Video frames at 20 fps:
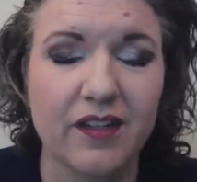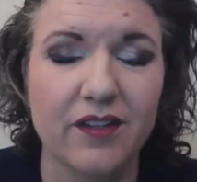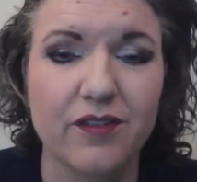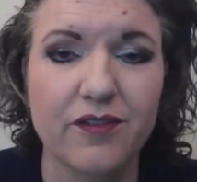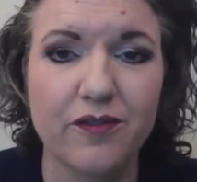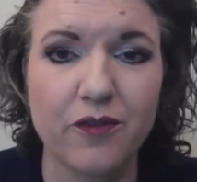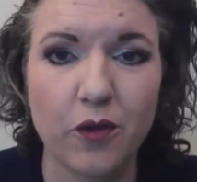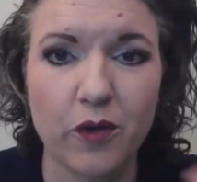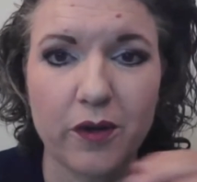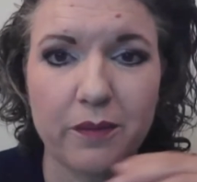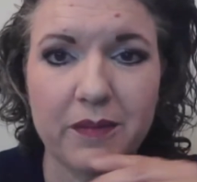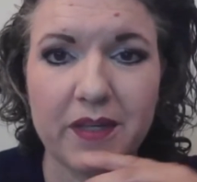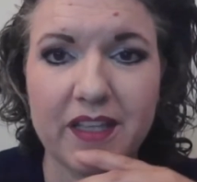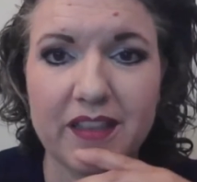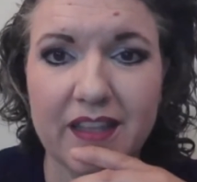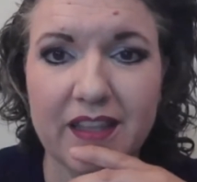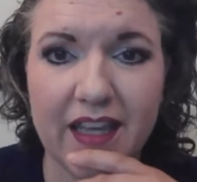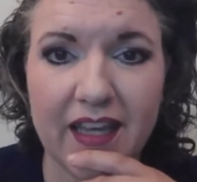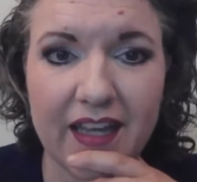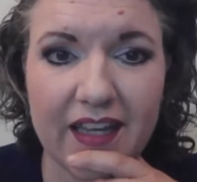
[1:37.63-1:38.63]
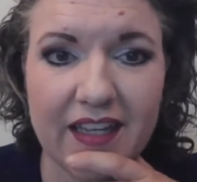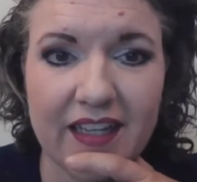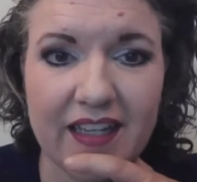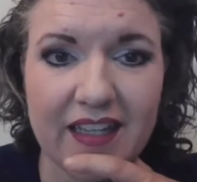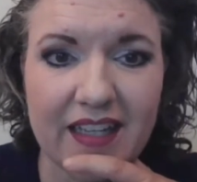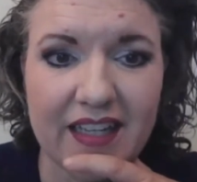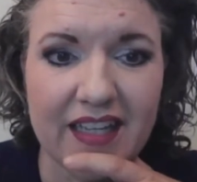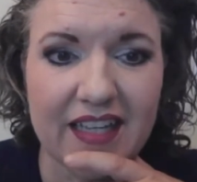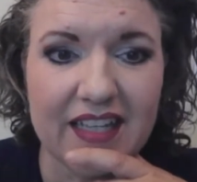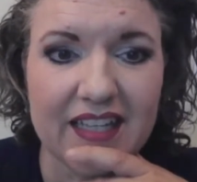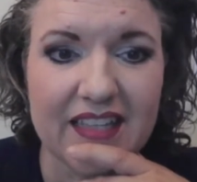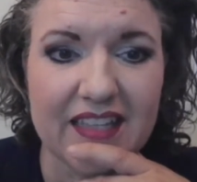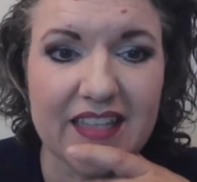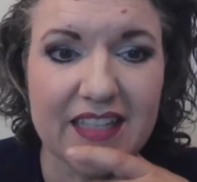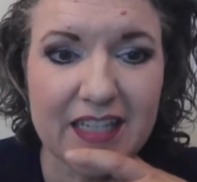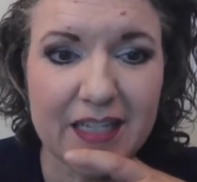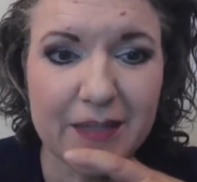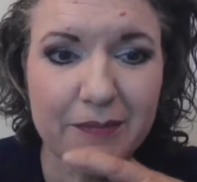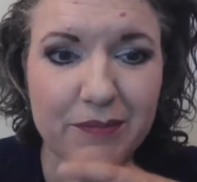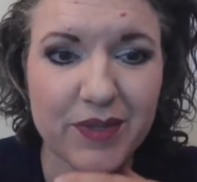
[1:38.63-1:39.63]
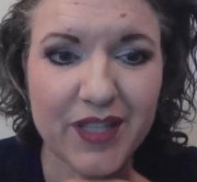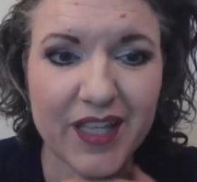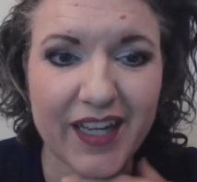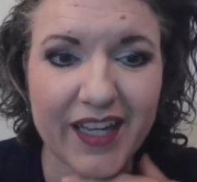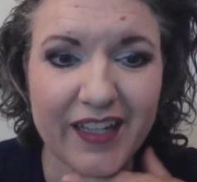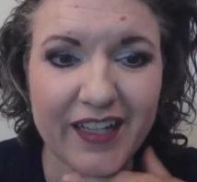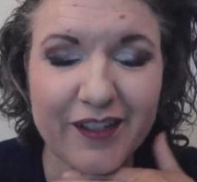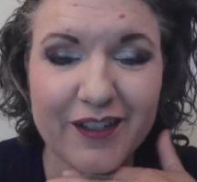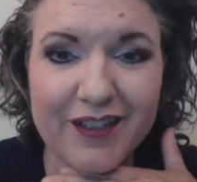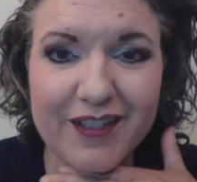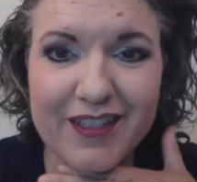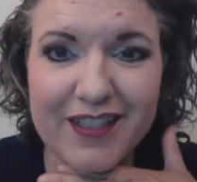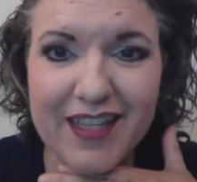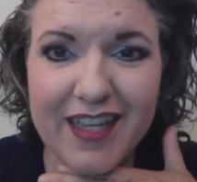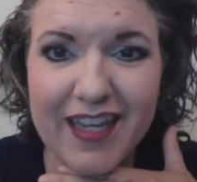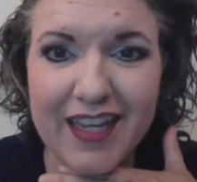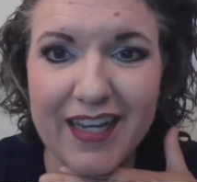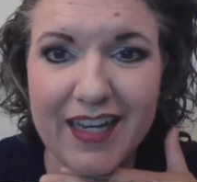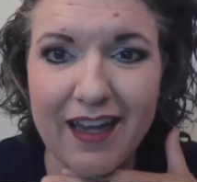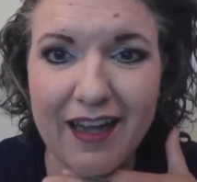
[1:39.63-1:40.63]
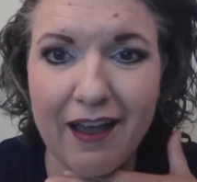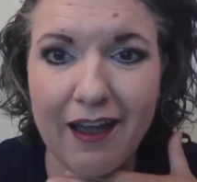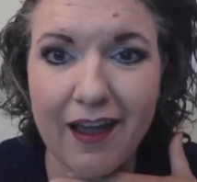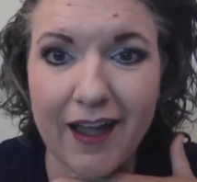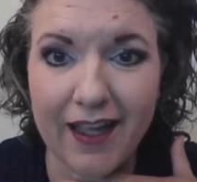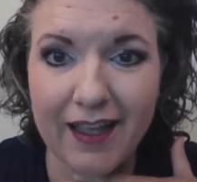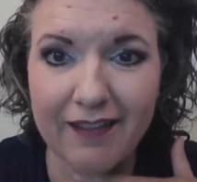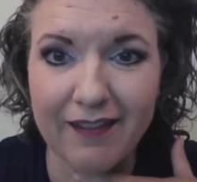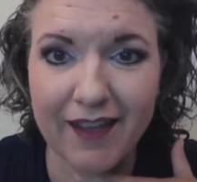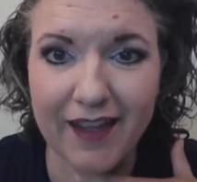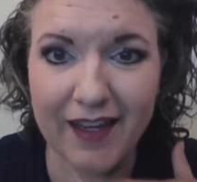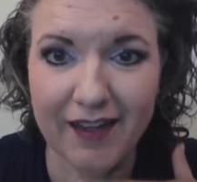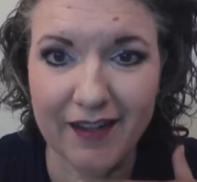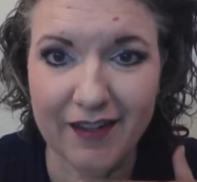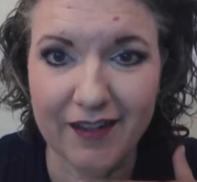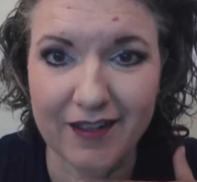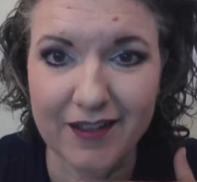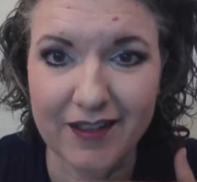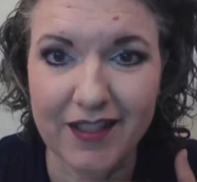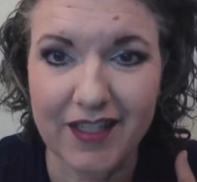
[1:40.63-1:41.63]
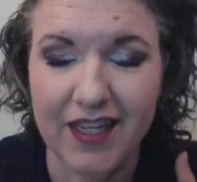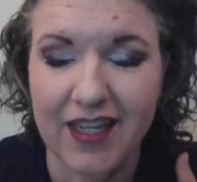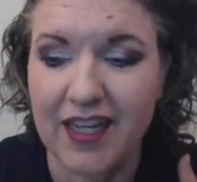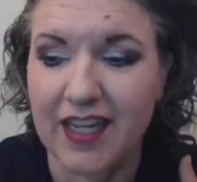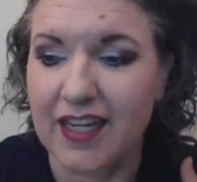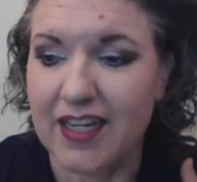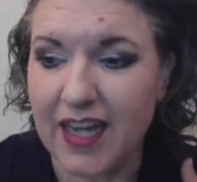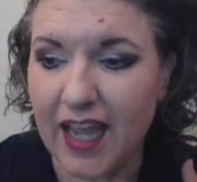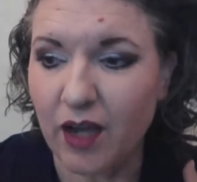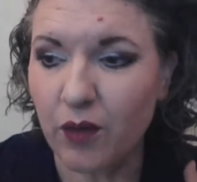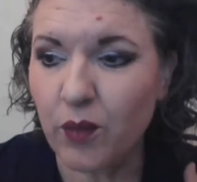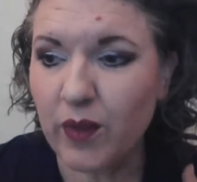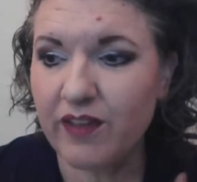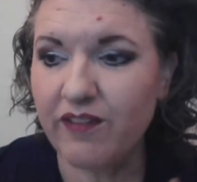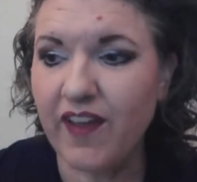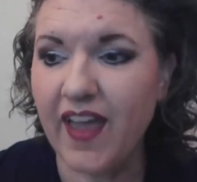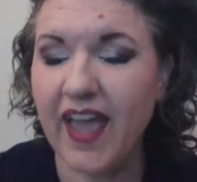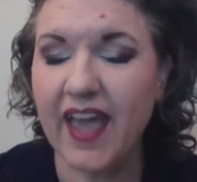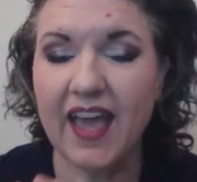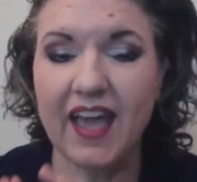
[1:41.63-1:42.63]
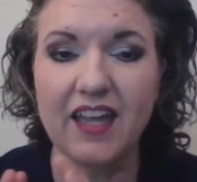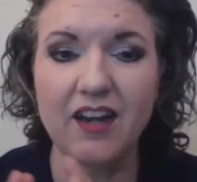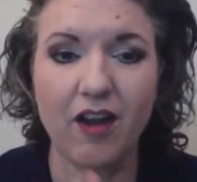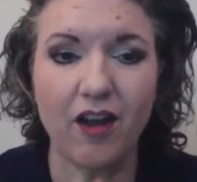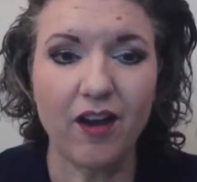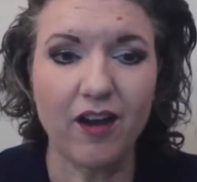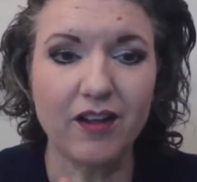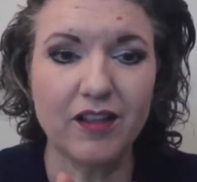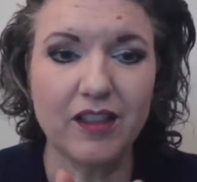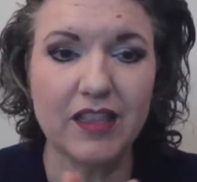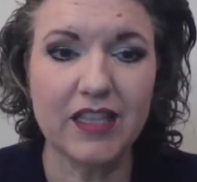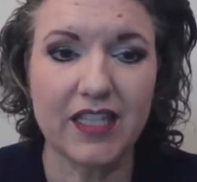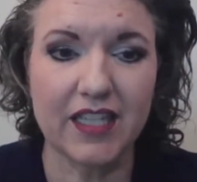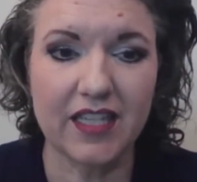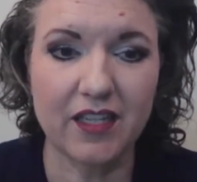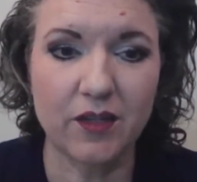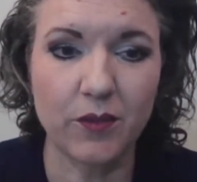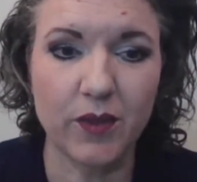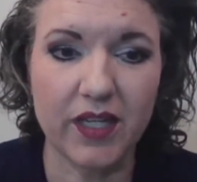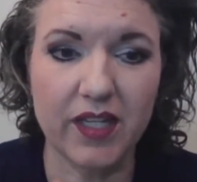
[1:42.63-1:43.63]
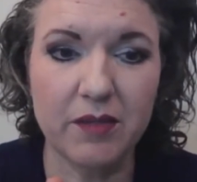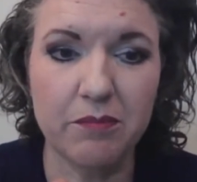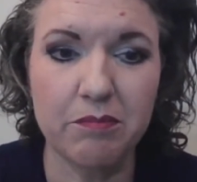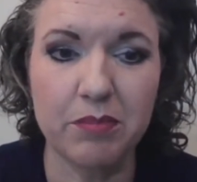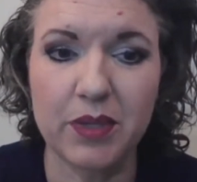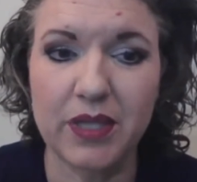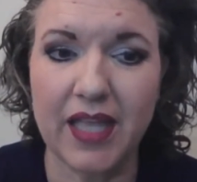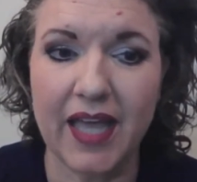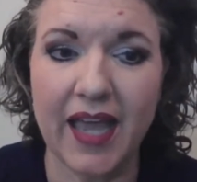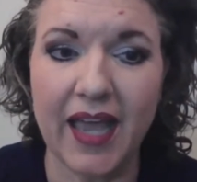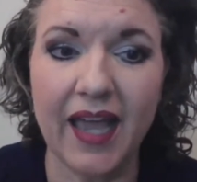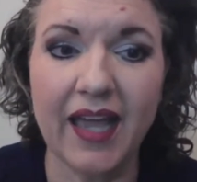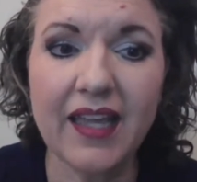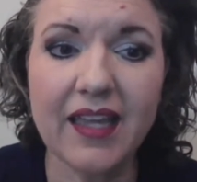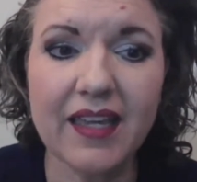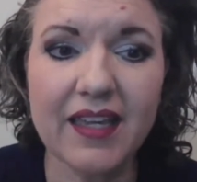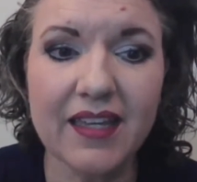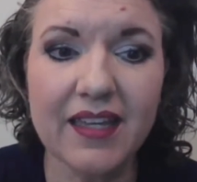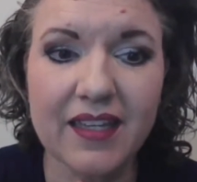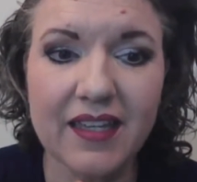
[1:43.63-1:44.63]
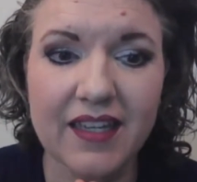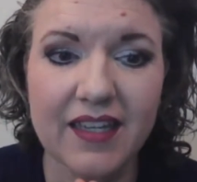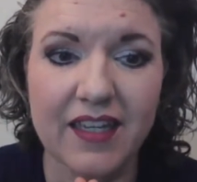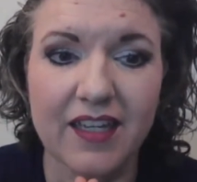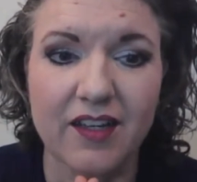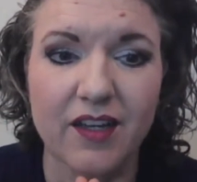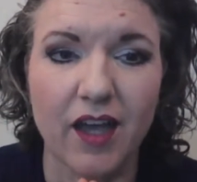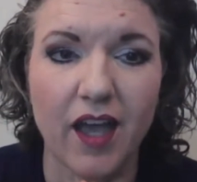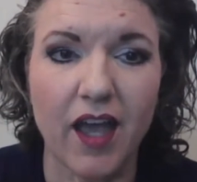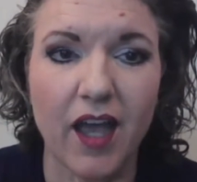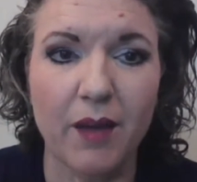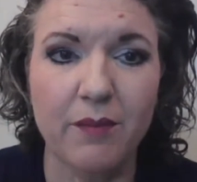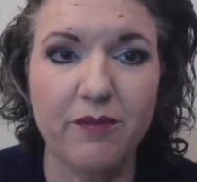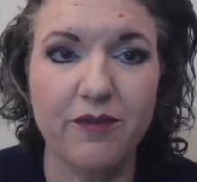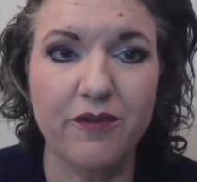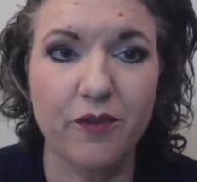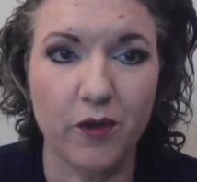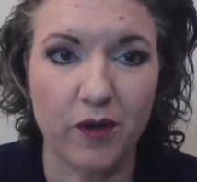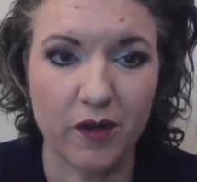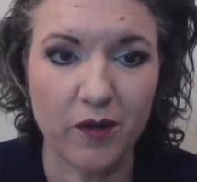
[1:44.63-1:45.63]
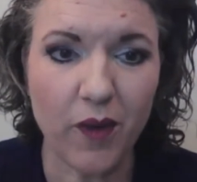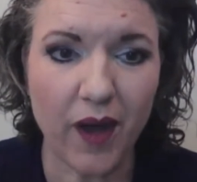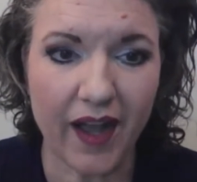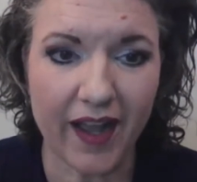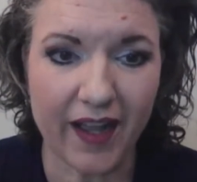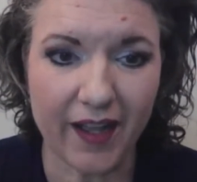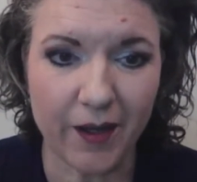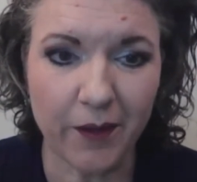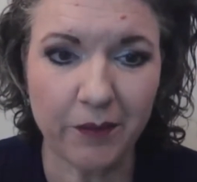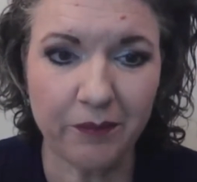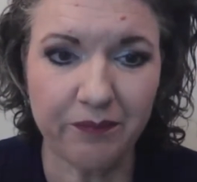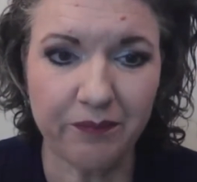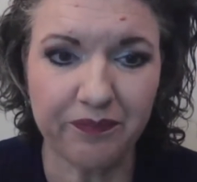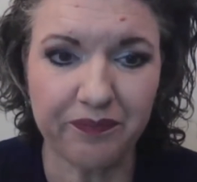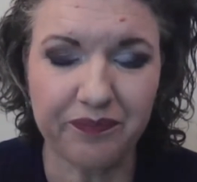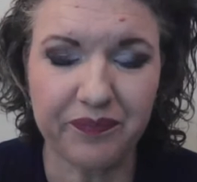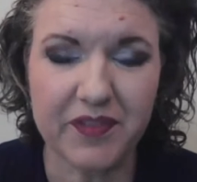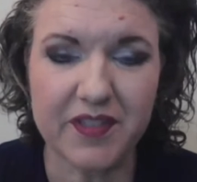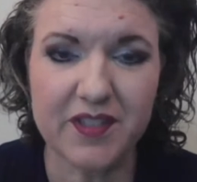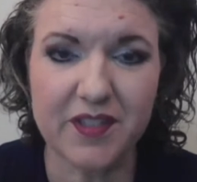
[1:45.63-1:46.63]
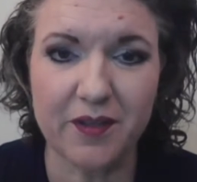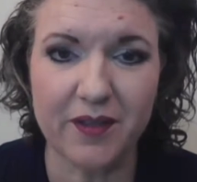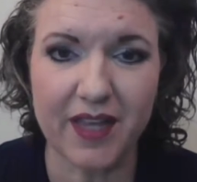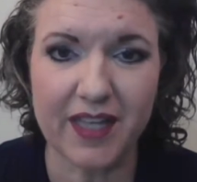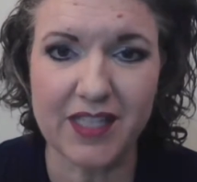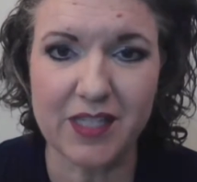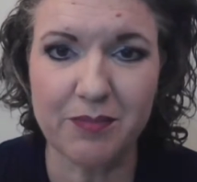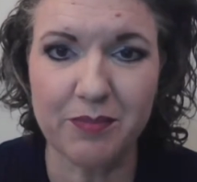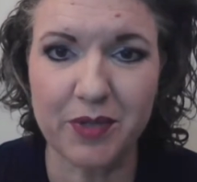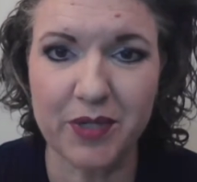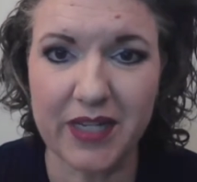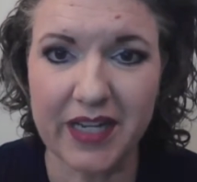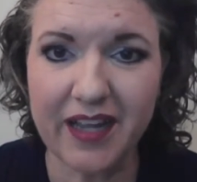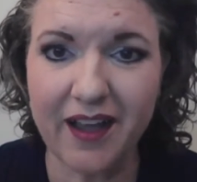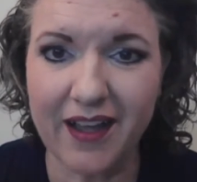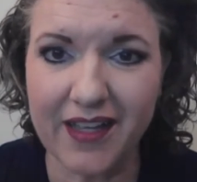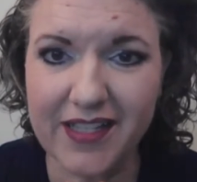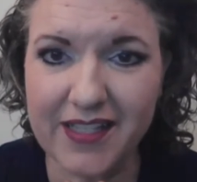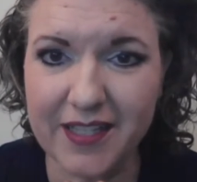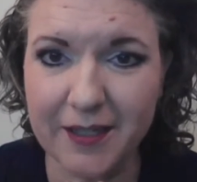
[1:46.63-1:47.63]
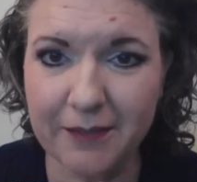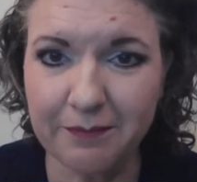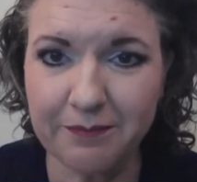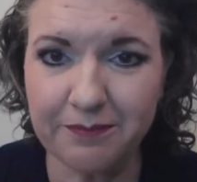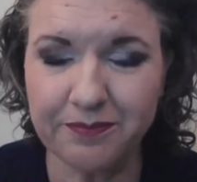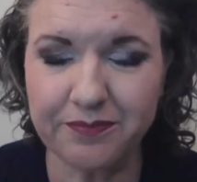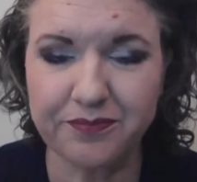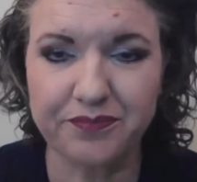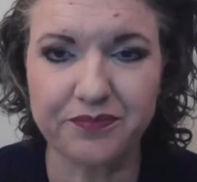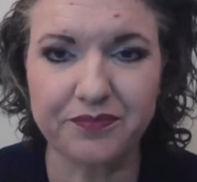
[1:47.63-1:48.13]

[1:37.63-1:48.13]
formula lip liners and eyeliners. Now, we've had our liquid black for a while, so that's pretty awesome.